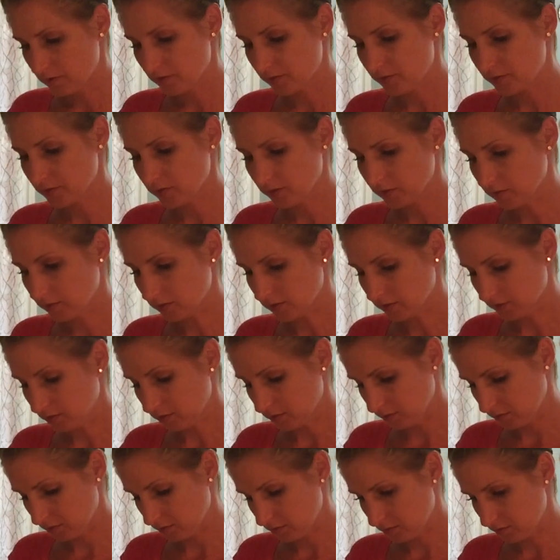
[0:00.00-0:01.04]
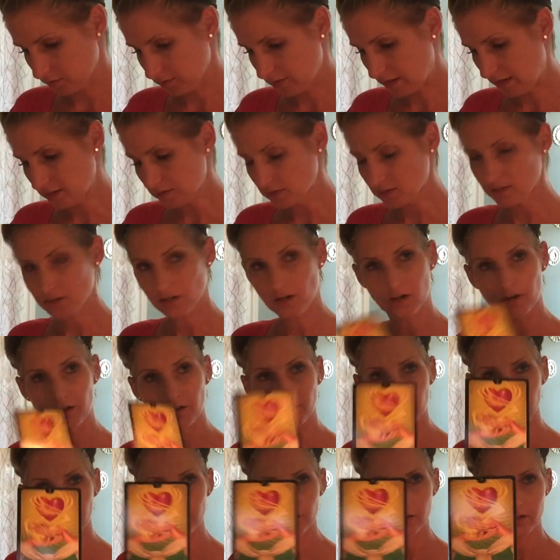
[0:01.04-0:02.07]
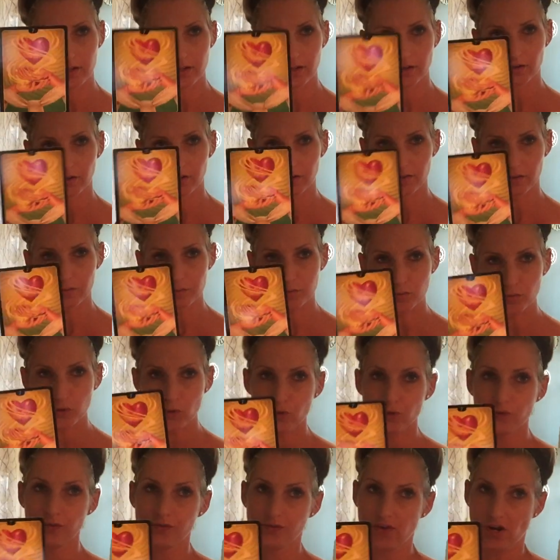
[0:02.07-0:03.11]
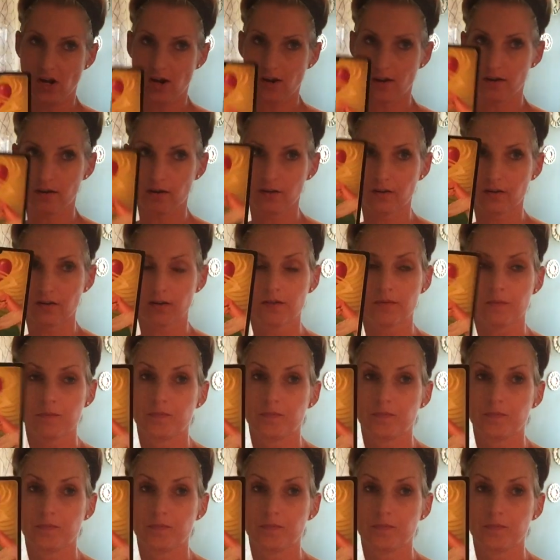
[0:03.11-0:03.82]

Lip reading: the next card here, the move card,